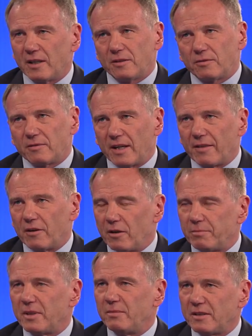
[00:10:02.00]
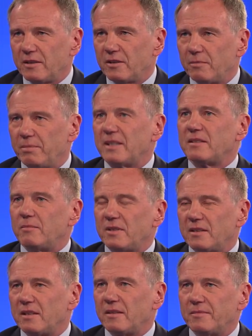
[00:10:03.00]
you rather optimistic or
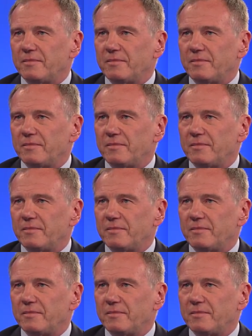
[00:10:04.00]
pessimistic?